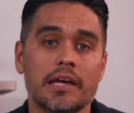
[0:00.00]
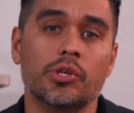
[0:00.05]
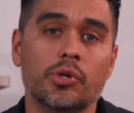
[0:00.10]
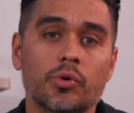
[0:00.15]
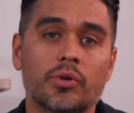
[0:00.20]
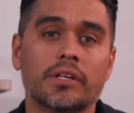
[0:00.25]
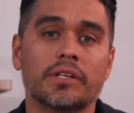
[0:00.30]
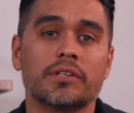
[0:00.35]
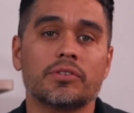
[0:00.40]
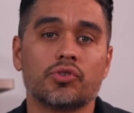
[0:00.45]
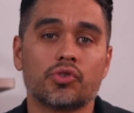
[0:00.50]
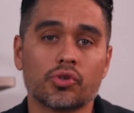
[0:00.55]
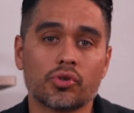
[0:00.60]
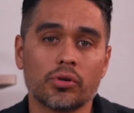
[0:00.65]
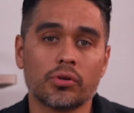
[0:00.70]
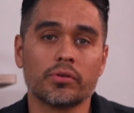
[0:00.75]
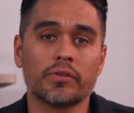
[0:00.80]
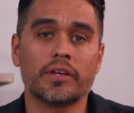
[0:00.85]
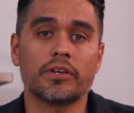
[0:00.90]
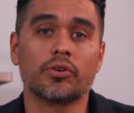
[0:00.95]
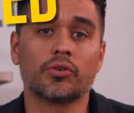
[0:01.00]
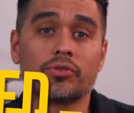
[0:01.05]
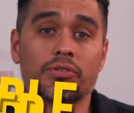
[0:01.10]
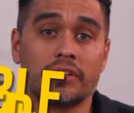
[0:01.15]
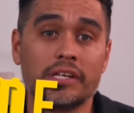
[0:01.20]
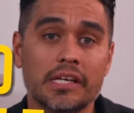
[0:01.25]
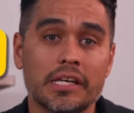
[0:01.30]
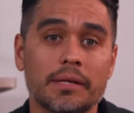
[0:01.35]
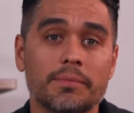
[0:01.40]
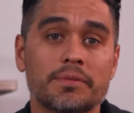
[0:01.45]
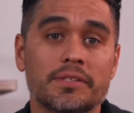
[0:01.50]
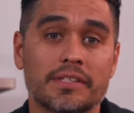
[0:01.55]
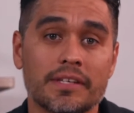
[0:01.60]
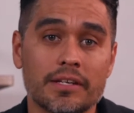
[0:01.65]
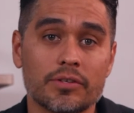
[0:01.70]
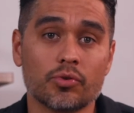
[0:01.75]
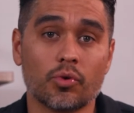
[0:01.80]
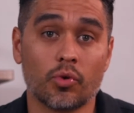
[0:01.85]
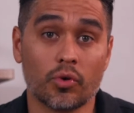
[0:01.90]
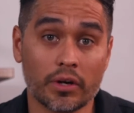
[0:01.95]
you can ensure that your team
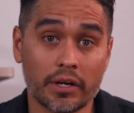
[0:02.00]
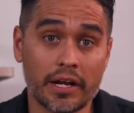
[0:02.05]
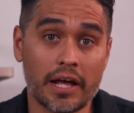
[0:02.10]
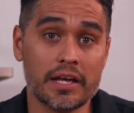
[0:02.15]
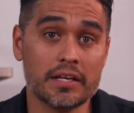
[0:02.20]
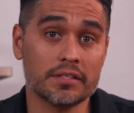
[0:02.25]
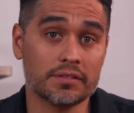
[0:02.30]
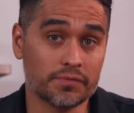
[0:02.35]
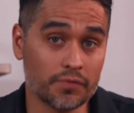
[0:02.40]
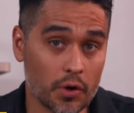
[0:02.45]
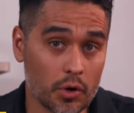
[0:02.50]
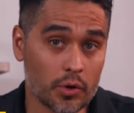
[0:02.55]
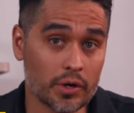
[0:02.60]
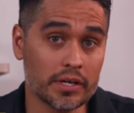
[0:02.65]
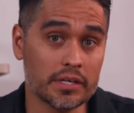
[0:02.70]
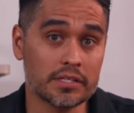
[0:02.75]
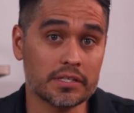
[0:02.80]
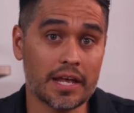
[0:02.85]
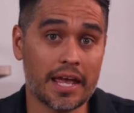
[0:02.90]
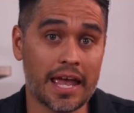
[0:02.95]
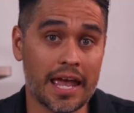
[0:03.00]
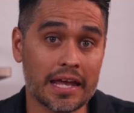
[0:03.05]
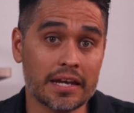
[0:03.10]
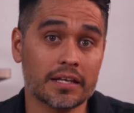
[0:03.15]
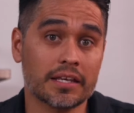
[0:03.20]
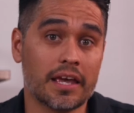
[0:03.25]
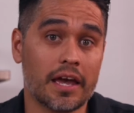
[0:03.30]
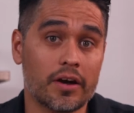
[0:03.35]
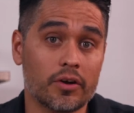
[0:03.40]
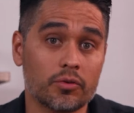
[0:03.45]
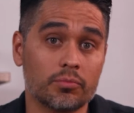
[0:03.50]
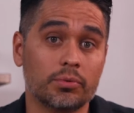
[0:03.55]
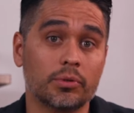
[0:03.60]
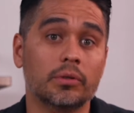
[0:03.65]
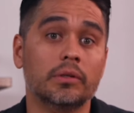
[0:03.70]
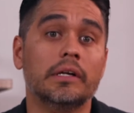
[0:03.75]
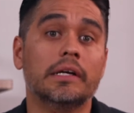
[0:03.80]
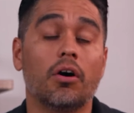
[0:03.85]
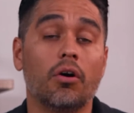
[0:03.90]
stays organized, focused, and accountable,